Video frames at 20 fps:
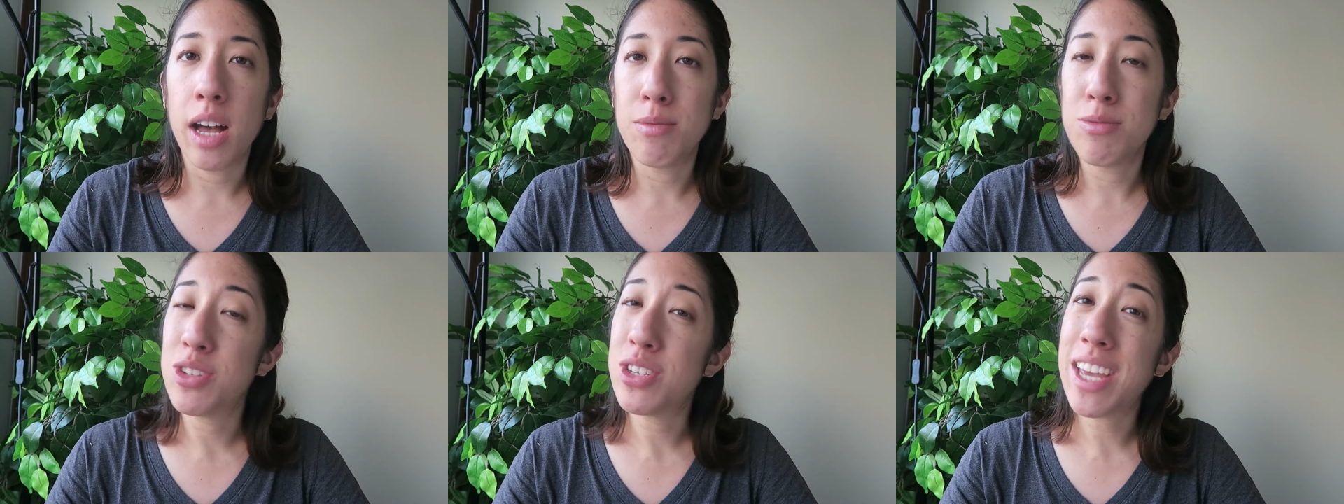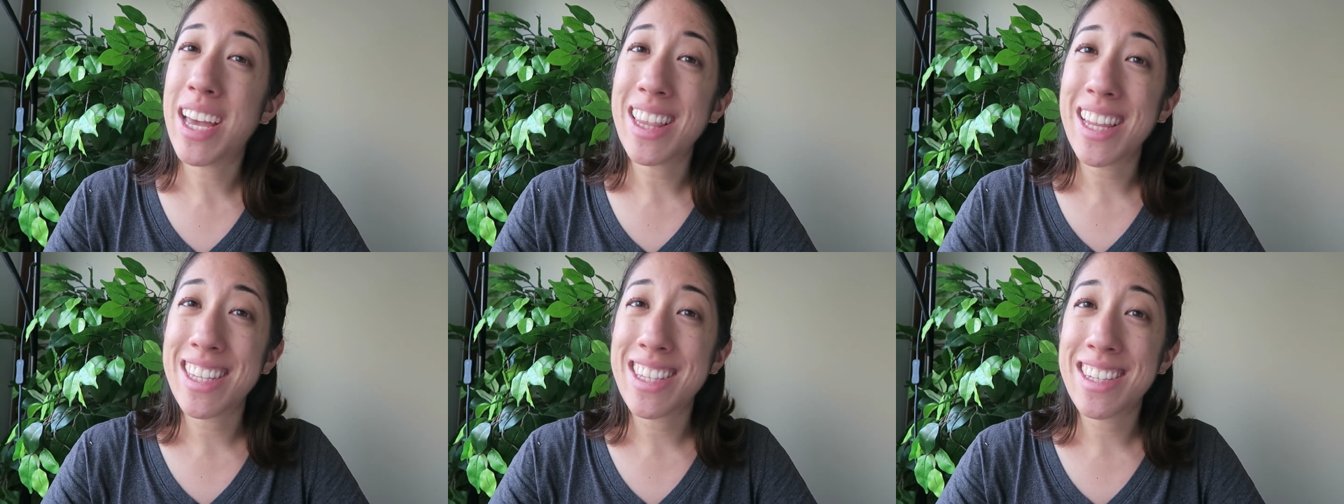So
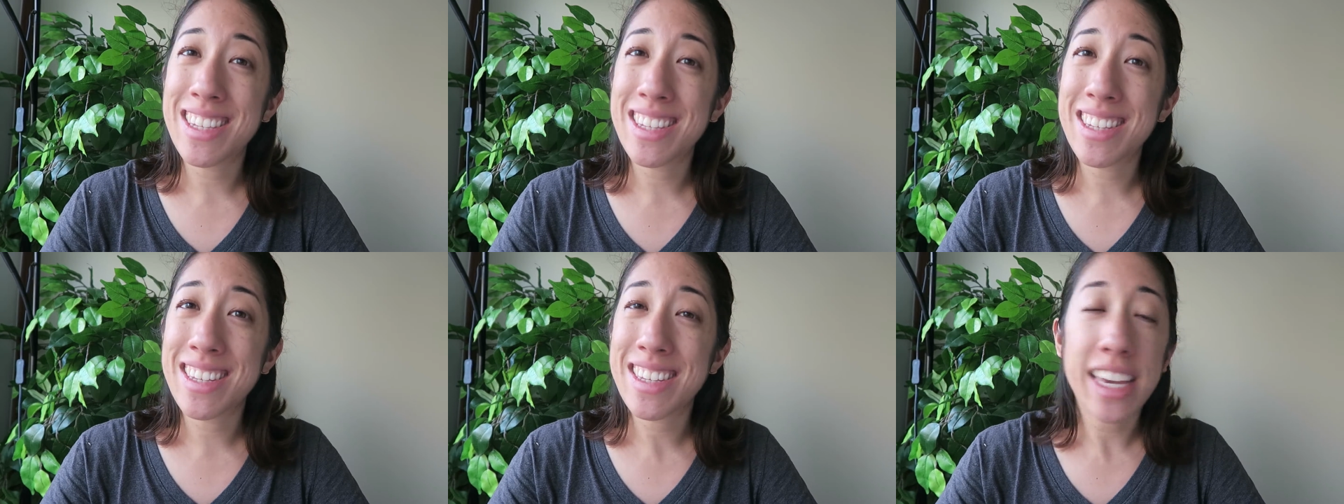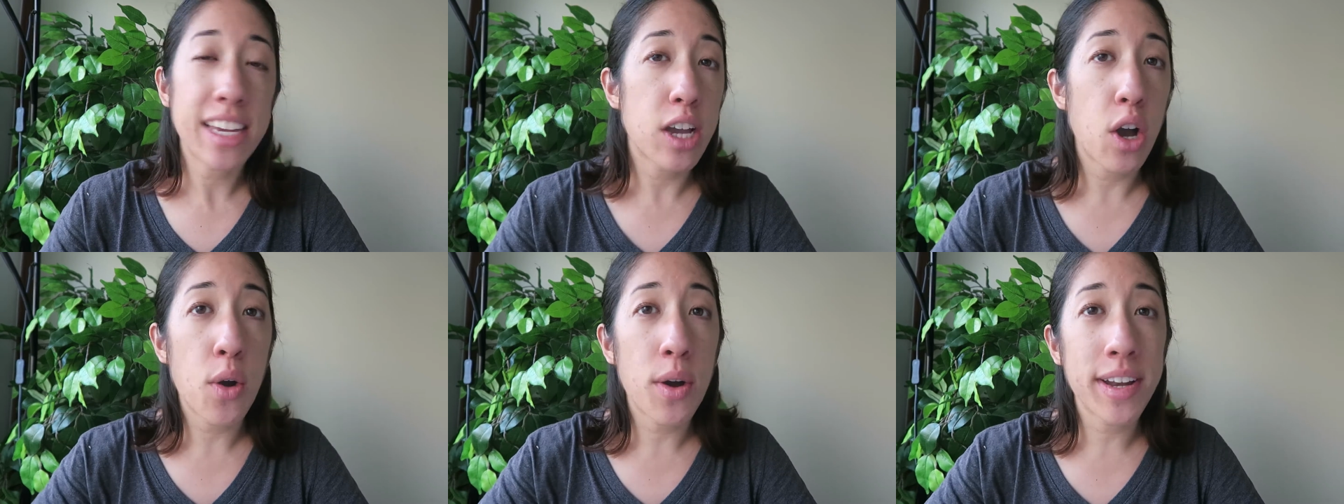yeah, let's
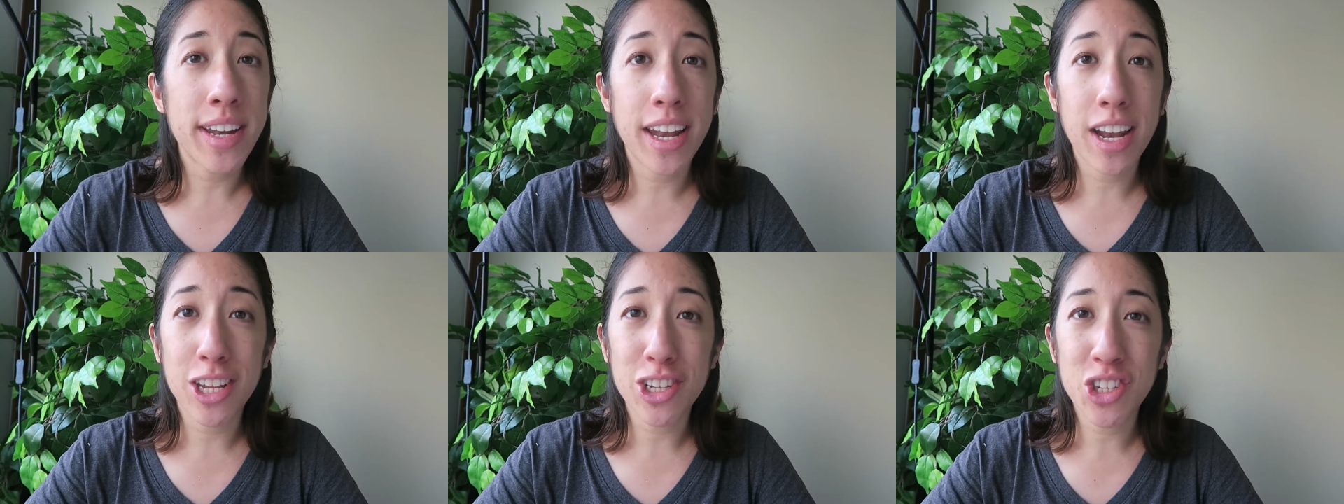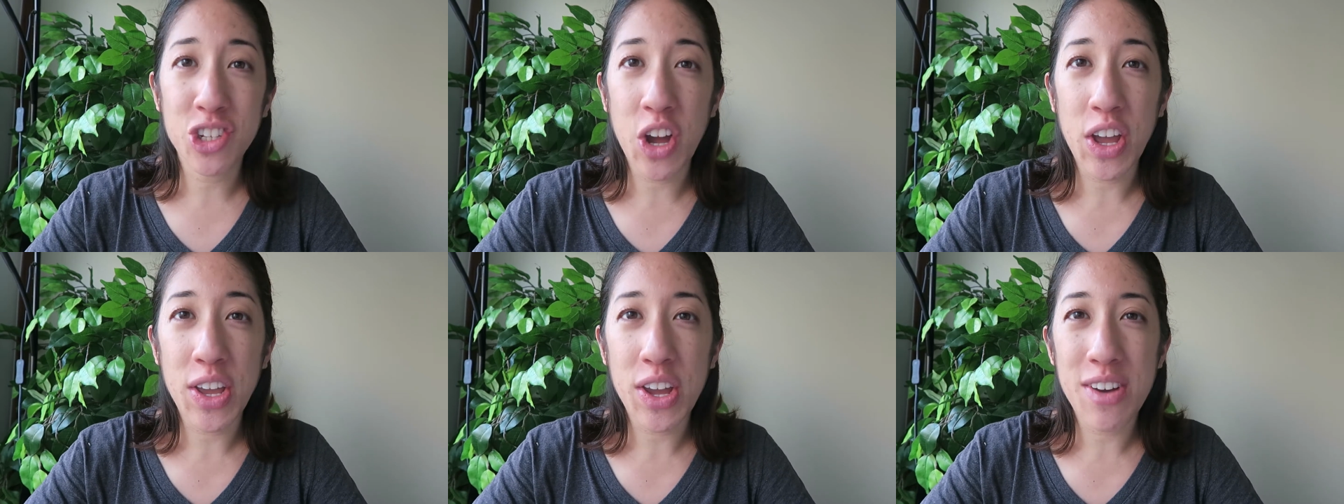get going and I'll
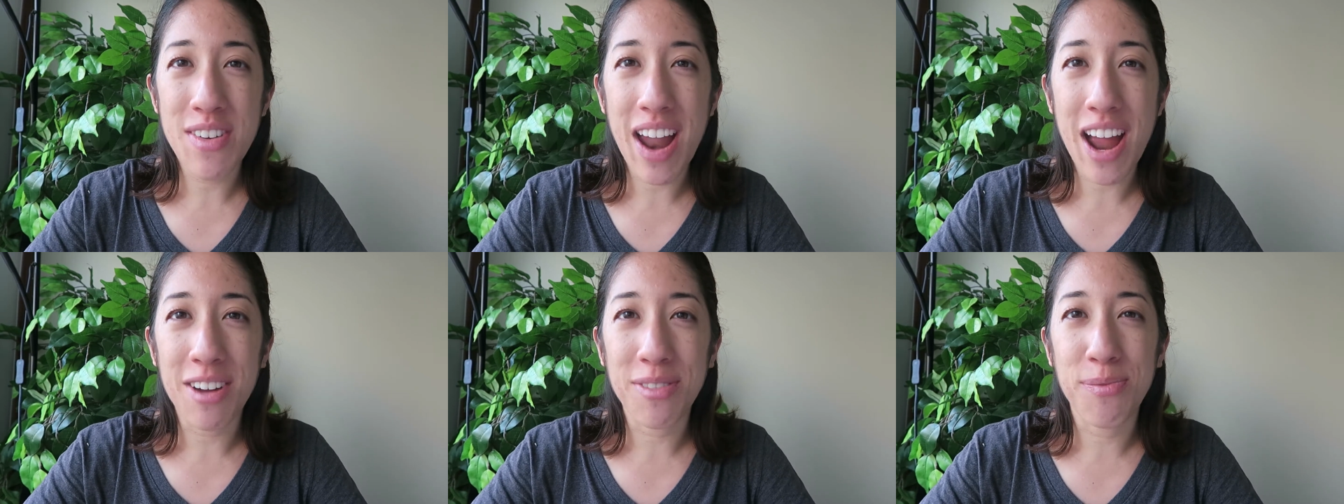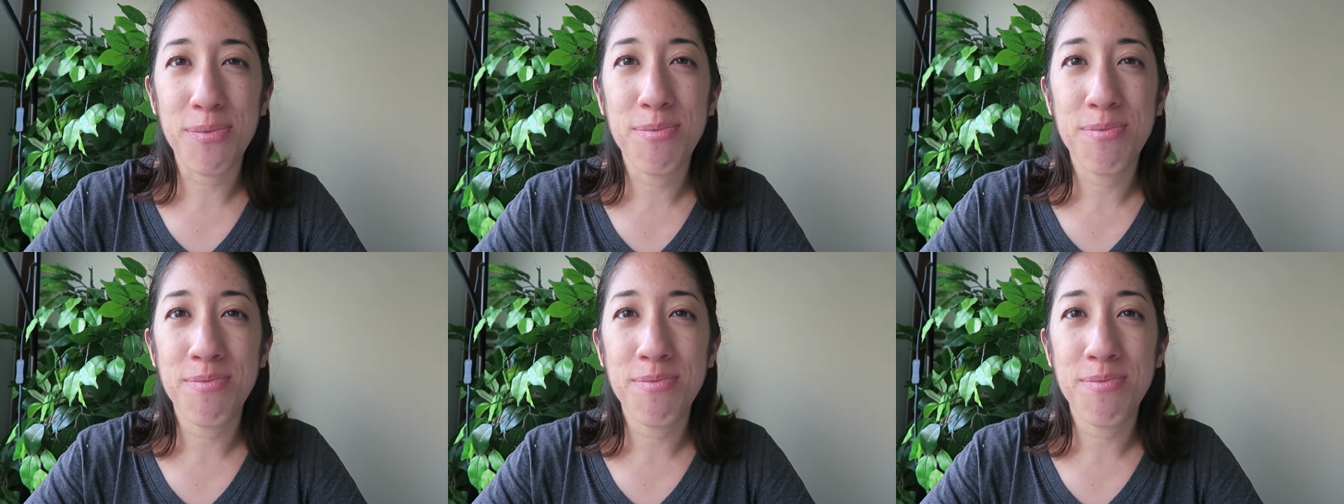show you around.